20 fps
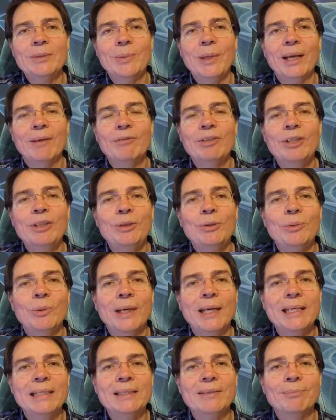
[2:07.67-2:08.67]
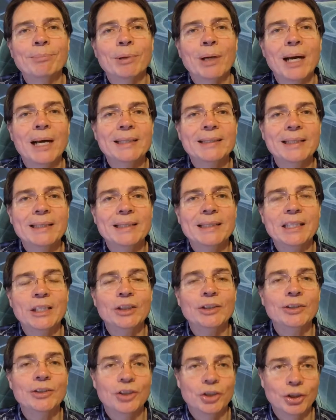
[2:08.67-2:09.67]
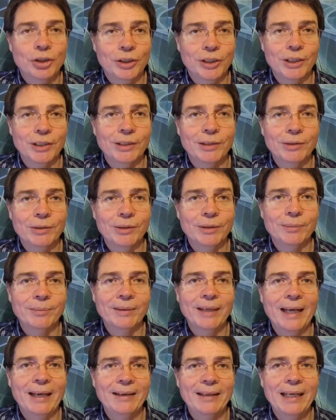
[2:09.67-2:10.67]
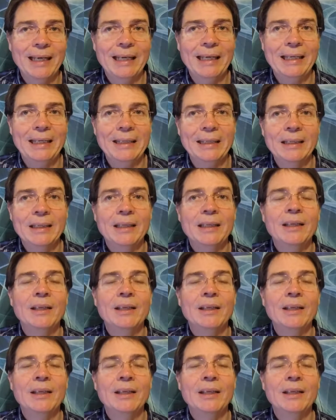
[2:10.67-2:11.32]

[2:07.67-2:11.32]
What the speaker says: we have two ways of processing sugar or getting